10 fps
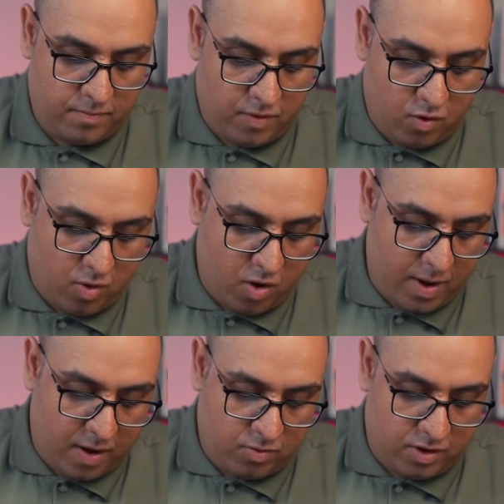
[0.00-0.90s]
The
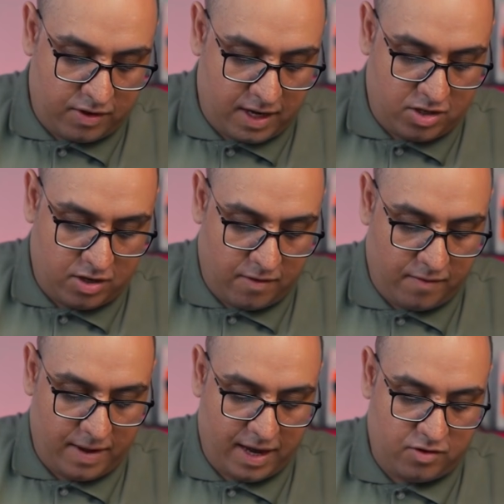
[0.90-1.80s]
robot voice section,
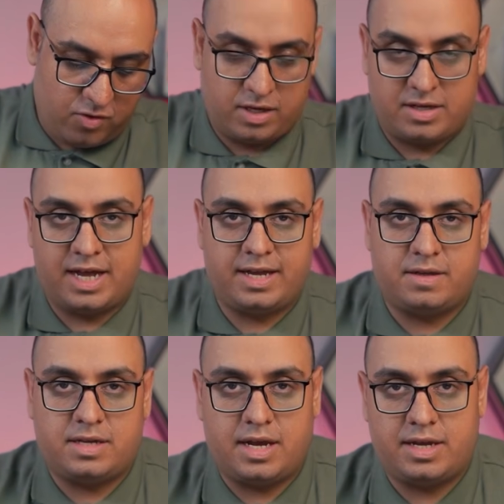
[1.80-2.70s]
as you can
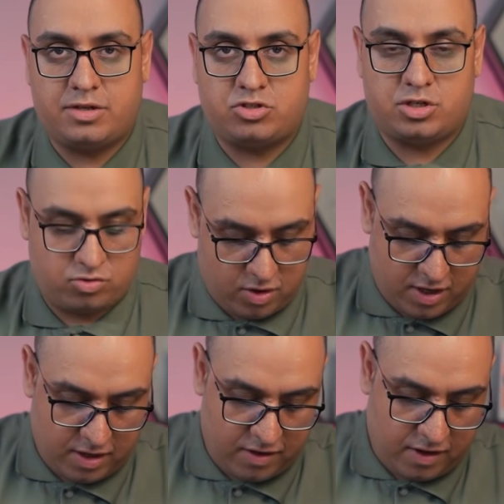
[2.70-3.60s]
guess, is just
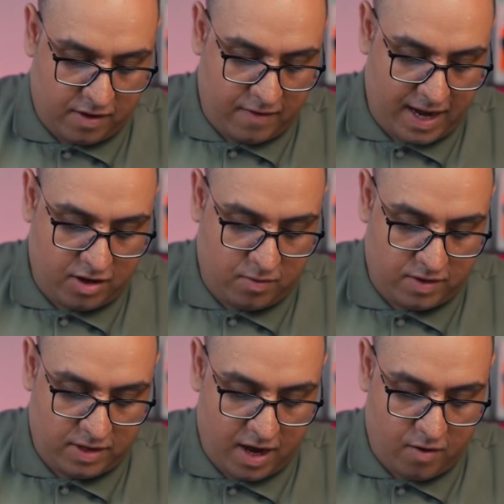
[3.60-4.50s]
related to the vacuum
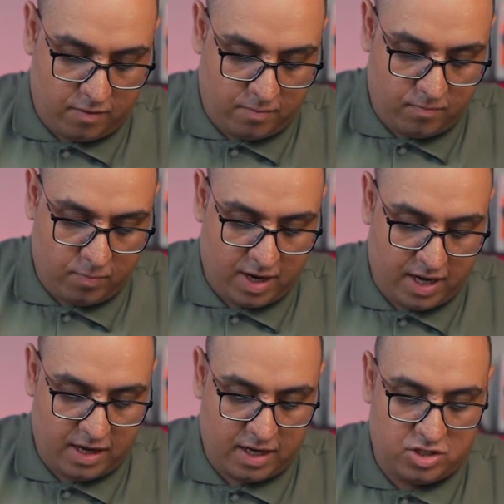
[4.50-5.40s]
sound. We
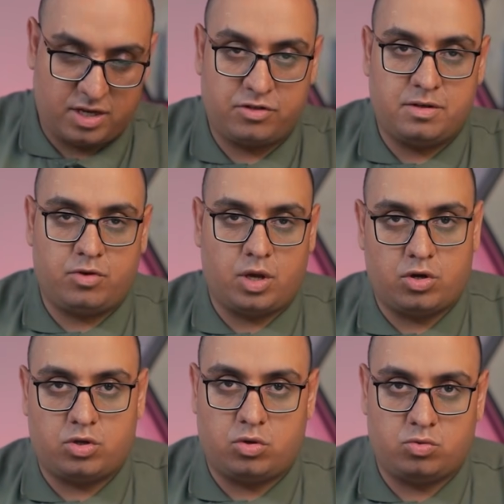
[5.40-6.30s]
can adjust the
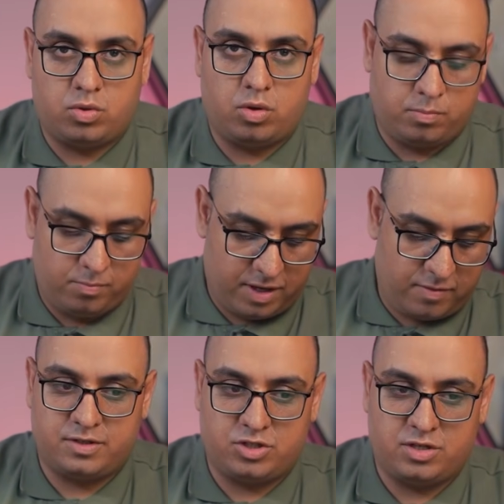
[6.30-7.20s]
volume or
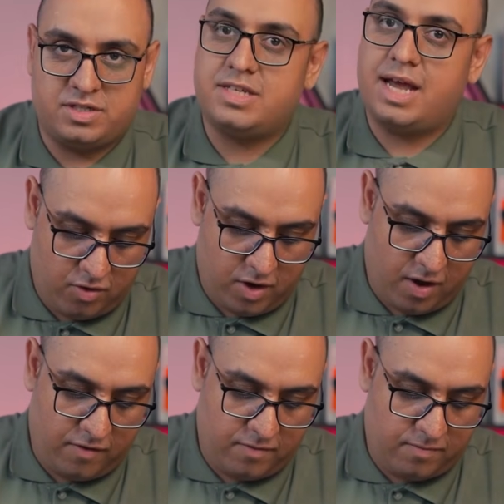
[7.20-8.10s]
even turn the sound
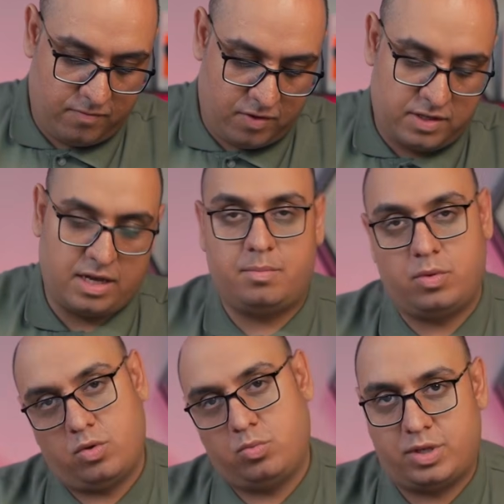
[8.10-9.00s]
off. For
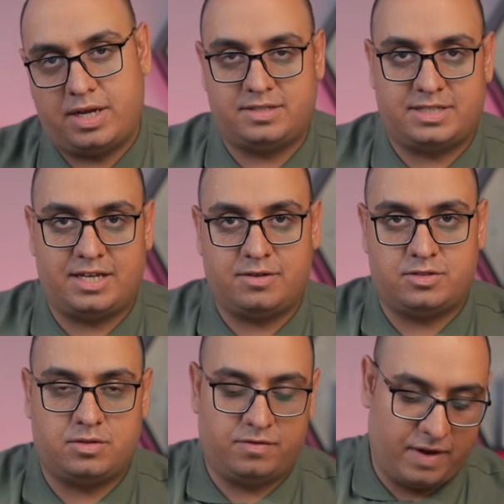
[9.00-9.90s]
example, we can set it
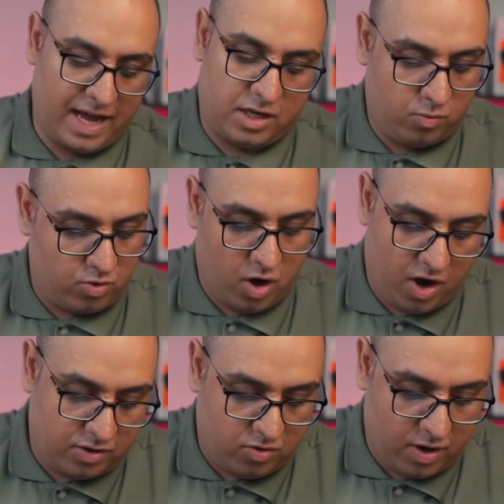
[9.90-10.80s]
so the vacuum
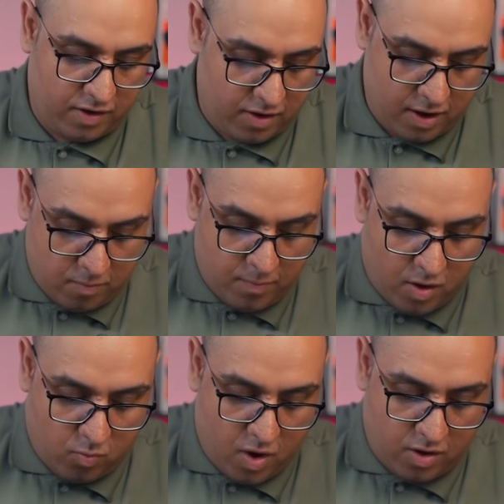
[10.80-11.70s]
talks to us,
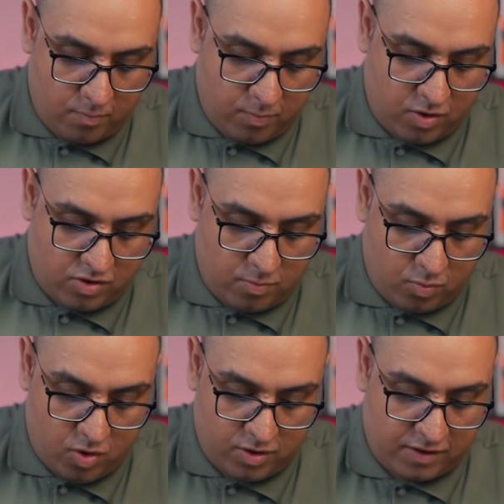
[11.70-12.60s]
but one of the most
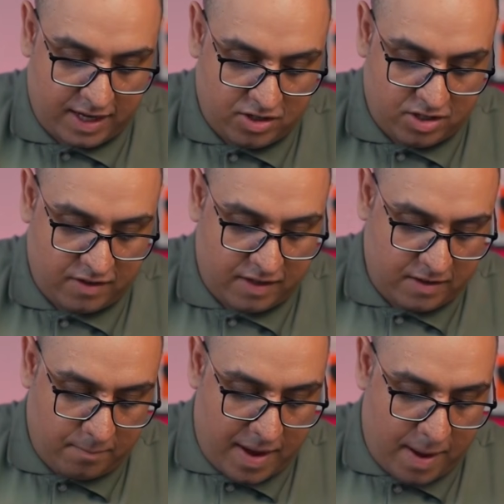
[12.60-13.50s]
important sections is
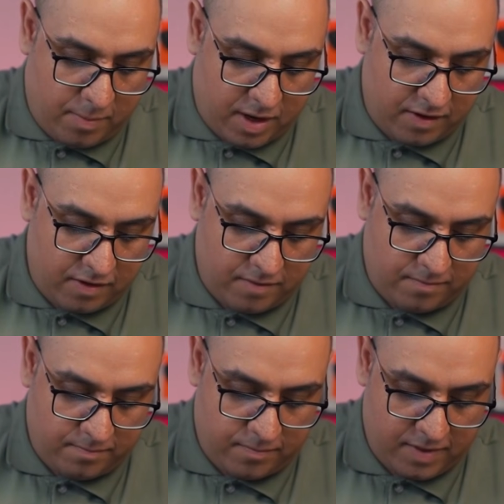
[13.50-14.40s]
the map list.
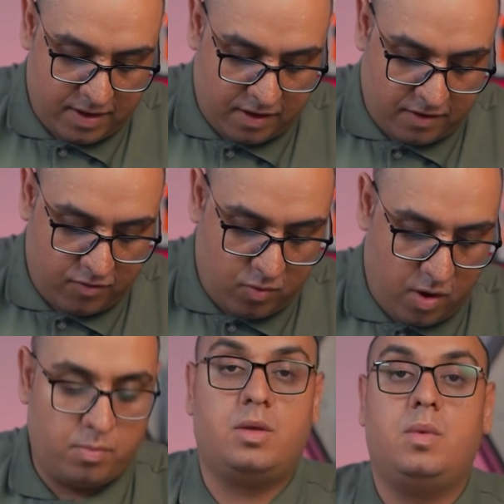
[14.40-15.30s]
This is for
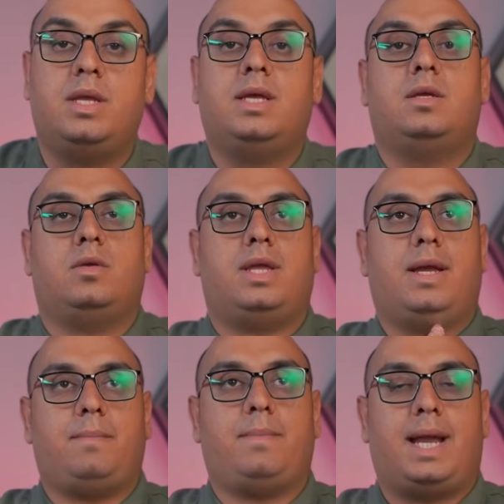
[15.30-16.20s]
when we want to create
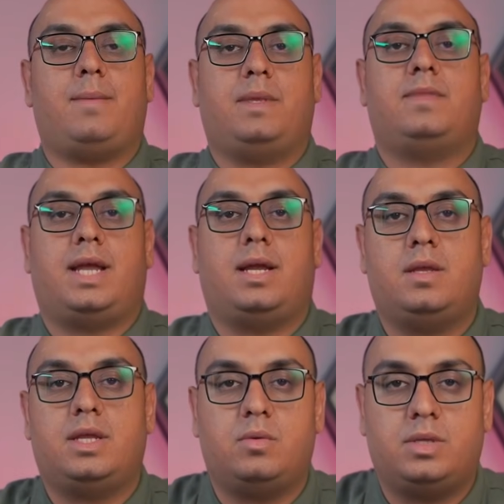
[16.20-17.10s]
a map of the
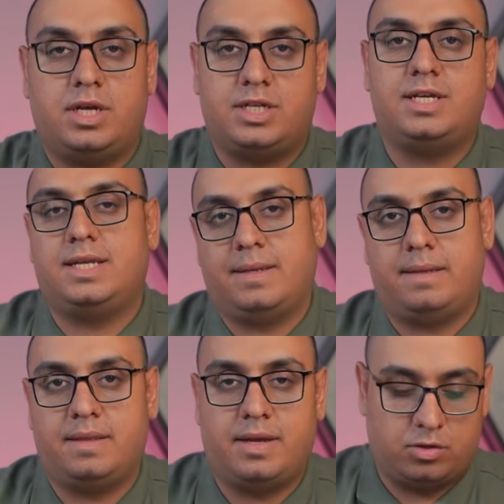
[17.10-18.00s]
area we're cleaning.
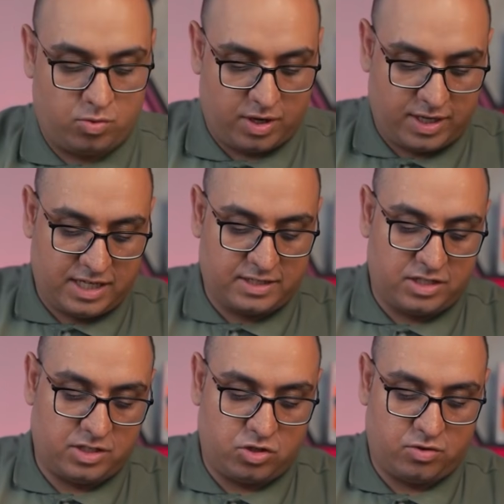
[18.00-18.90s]
It's really easy
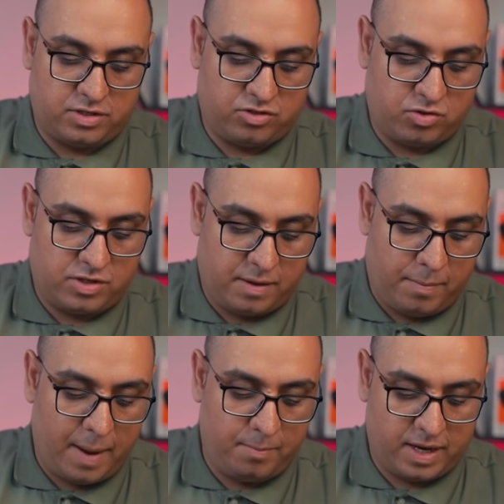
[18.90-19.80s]
to do this using the
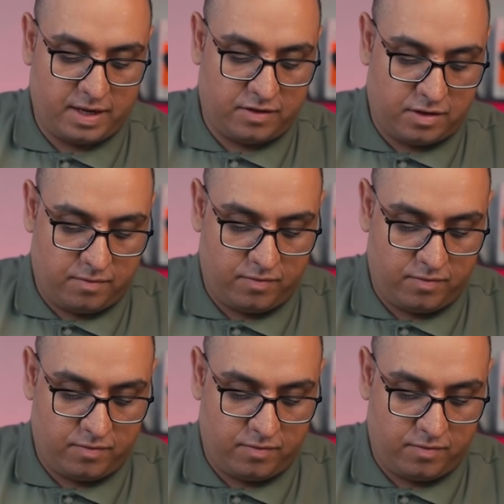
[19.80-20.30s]
map list.